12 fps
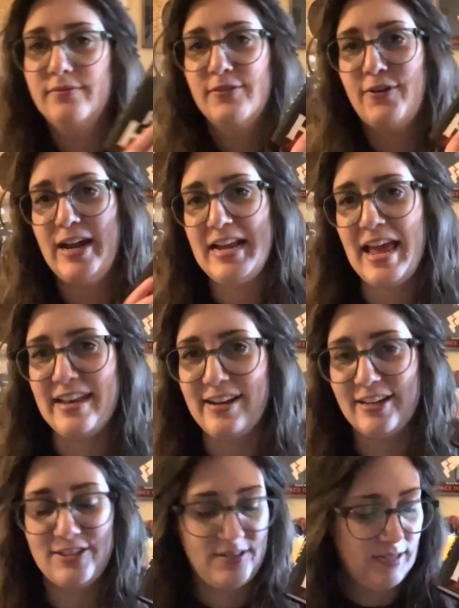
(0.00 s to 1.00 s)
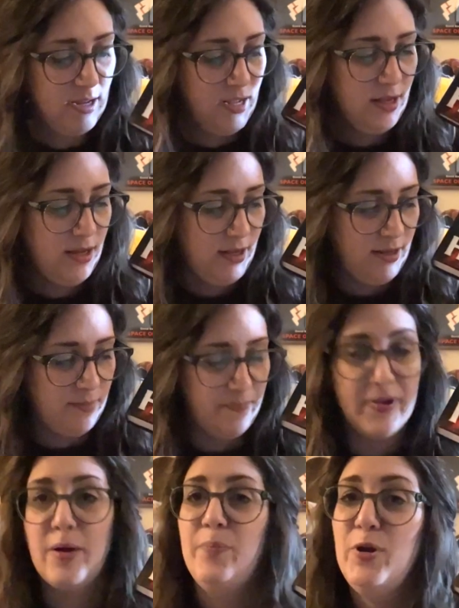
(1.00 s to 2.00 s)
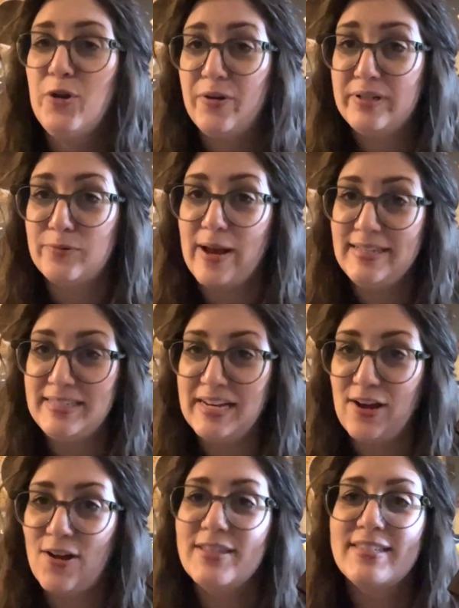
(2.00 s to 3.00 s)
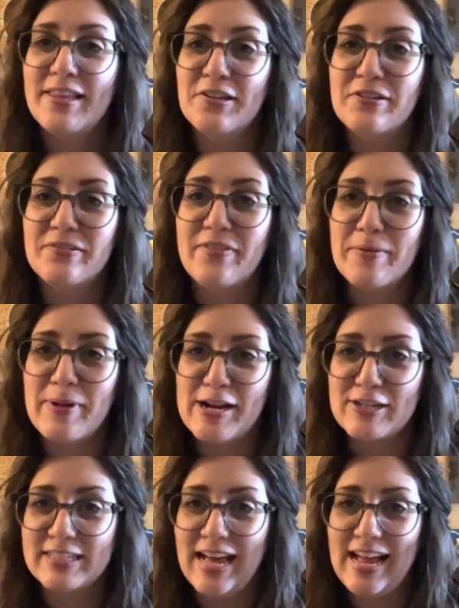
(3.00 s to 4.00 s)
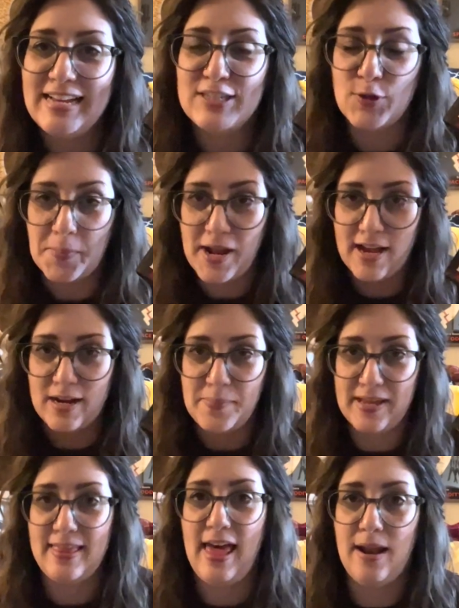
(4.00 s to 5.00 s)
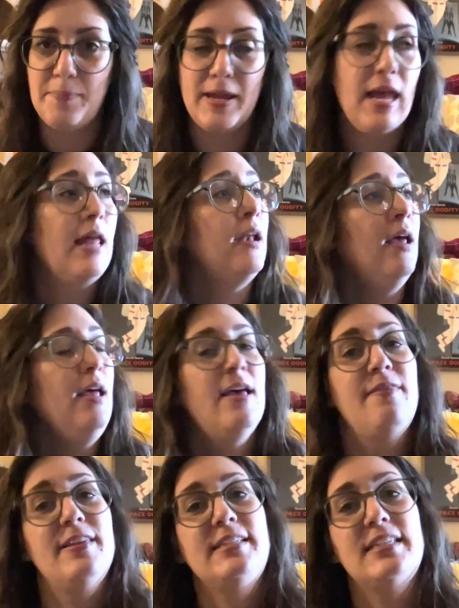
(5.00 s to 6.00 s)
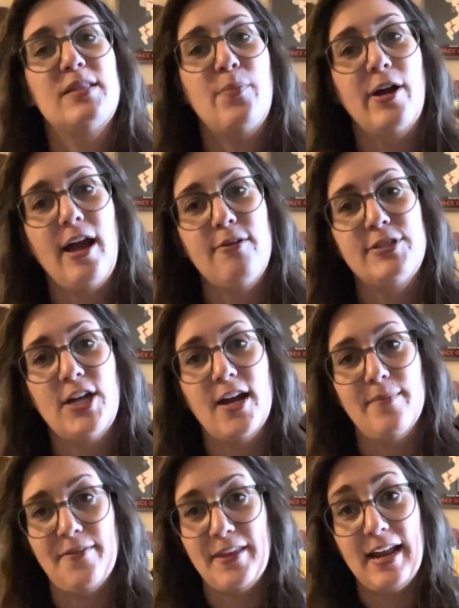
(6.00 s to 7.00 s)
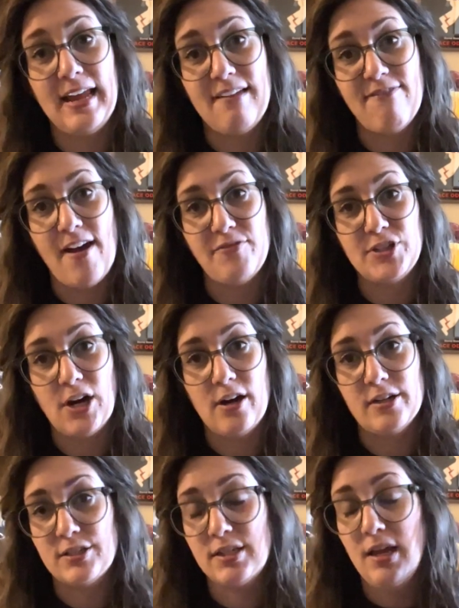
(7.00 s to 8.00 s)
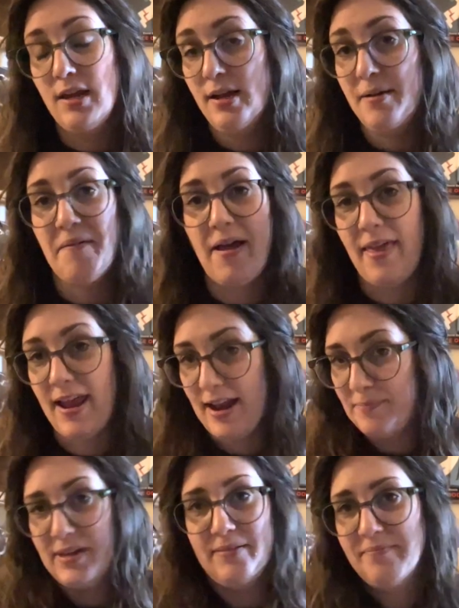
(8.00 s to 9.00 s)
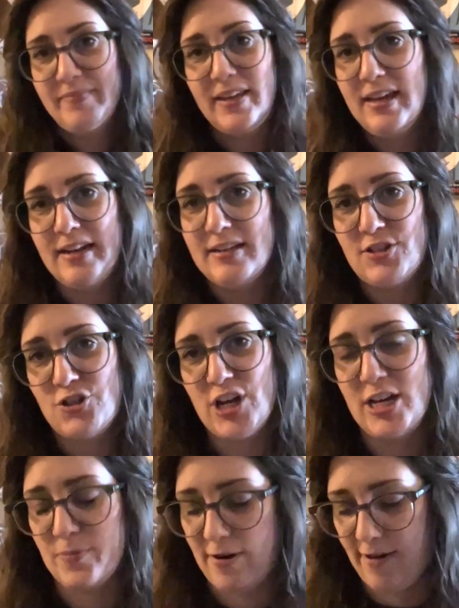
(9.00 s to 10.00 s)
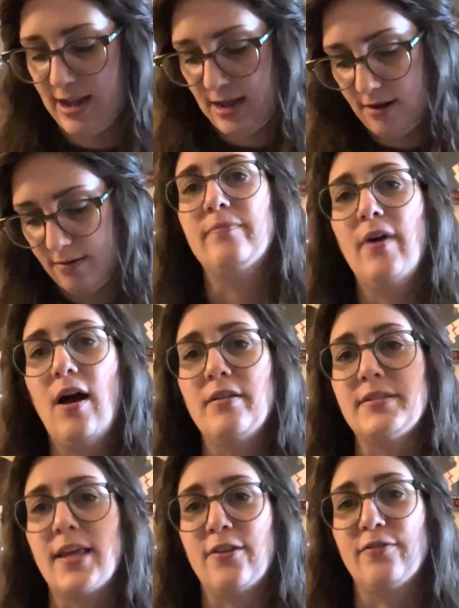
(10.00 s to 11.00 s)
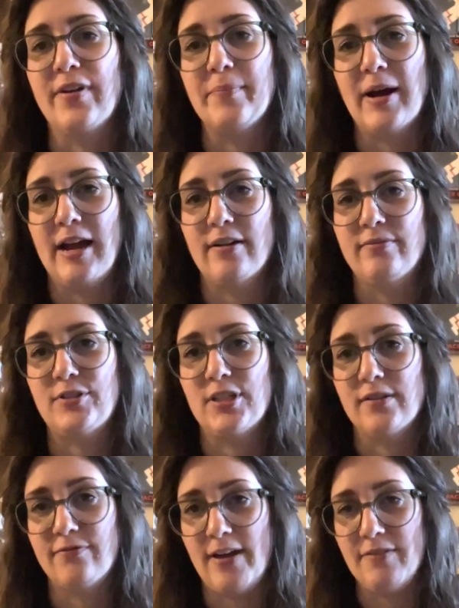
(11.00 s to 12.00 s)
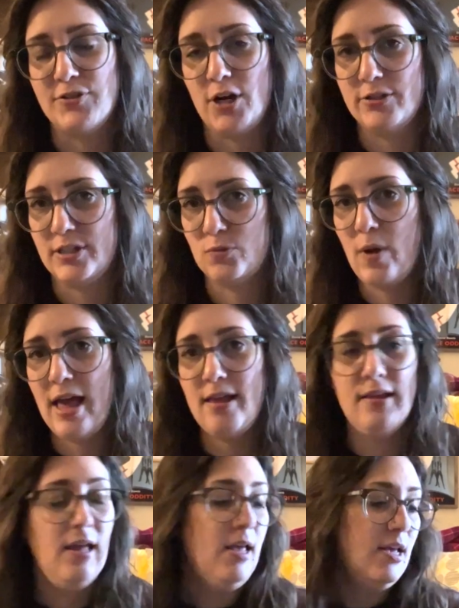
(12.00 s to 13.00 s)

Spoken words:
Grady Hendrix. Computer is resting on Southern Vampire's Guide, so I'm not going to pick that up again. This is the book I was talking about that I gave 5 stars, and I'm going to change my rating on Southern Vampire to 5 stars as well.